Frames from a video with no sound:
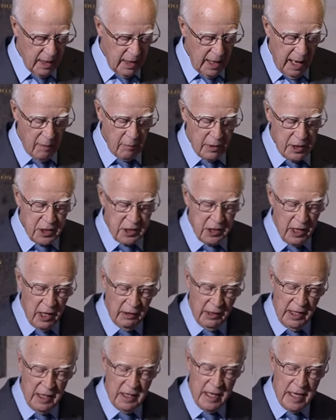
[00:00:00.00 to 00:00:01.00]
And we
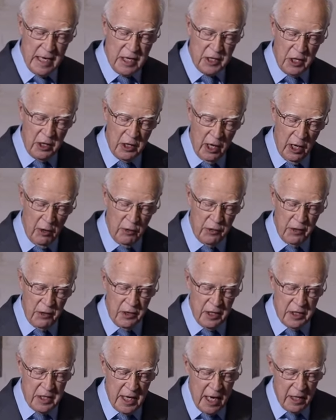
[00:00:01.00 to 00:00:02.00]
certainly need to know that
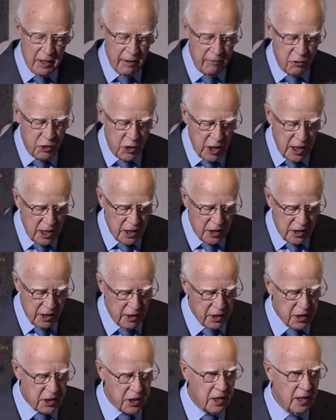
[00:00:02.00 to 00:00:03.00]
the death of
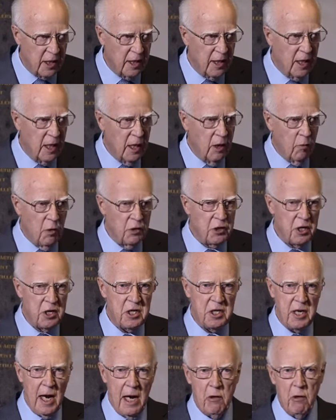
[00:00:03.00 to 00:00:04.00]
Jesus was a
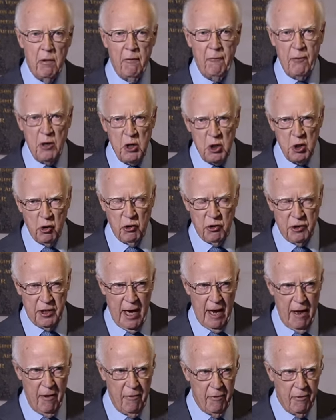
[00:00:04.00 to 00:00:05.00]
sacrificial
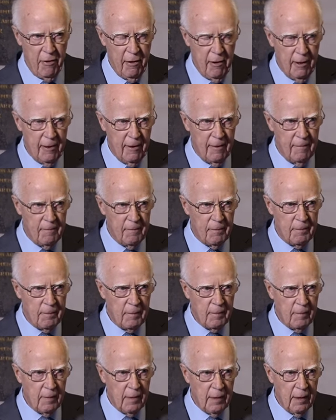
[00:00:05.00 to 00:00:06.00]
death.
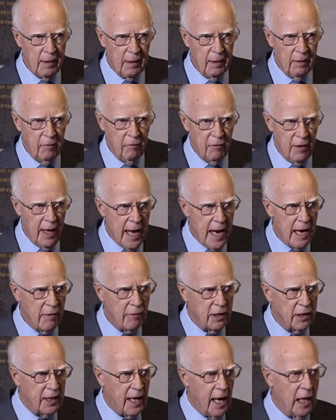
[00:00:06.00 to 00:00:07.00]
There
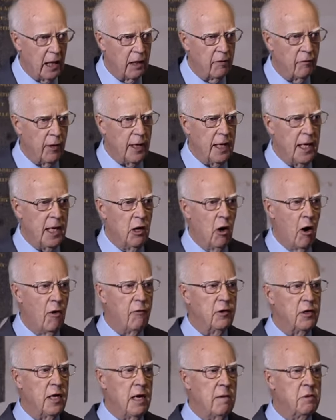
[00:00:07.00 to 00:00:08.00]
at Calvary, he
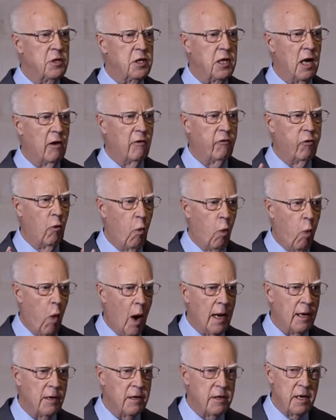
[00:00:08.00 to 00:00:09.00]
offered himself
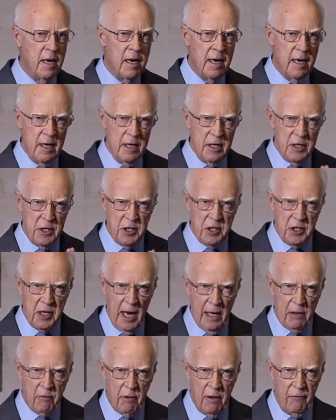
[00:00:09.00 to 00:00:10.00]
one
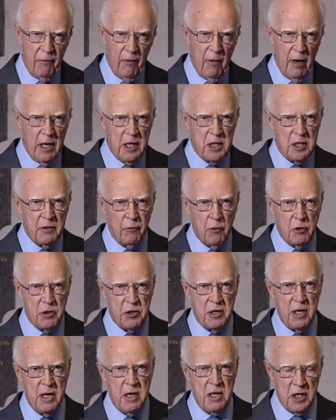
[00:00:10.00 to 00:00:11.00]
sacrifice for
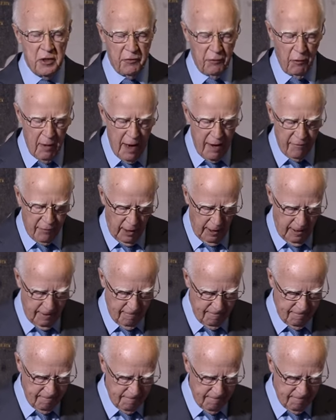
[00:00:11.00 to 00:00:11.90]
sins forever.